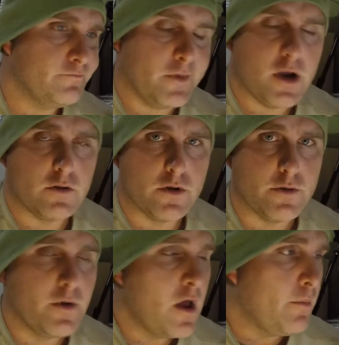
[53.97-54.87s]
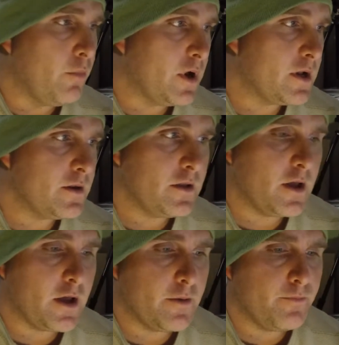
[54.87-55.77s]
I don't know. But
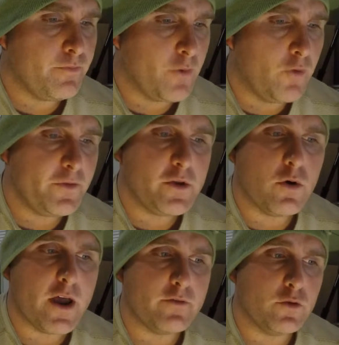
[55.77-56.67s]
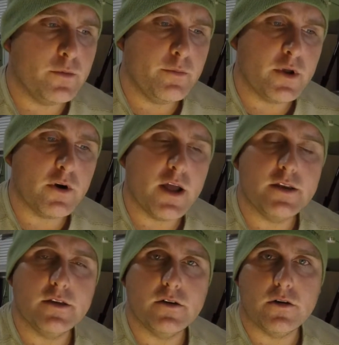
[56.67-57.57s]
hopefully you'll have a little bit better
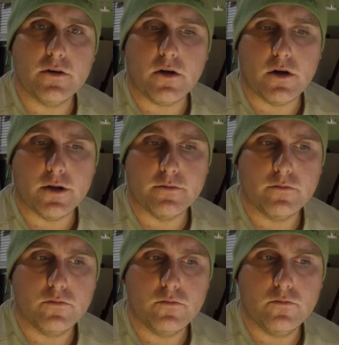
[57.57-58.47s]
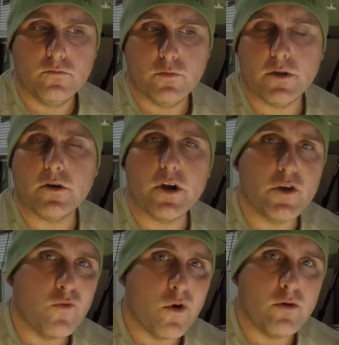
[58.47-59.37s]
idea on whether or not you
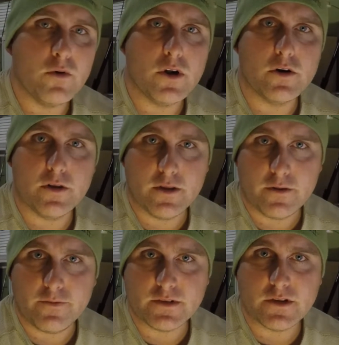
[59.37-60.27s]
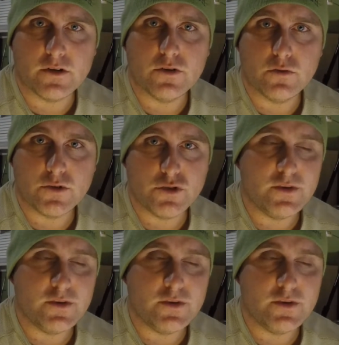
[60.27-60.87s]
want one and if it's going to do what you